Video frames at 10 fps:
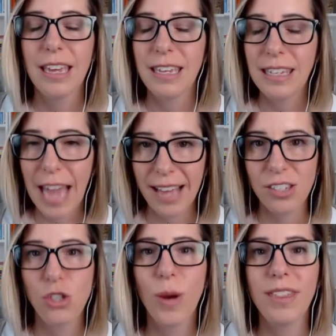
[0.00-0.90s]

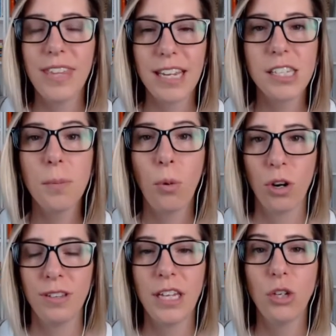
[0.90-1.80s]
Yes. Do I think it's
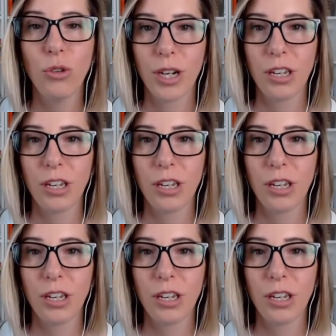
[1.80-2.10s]
important that you look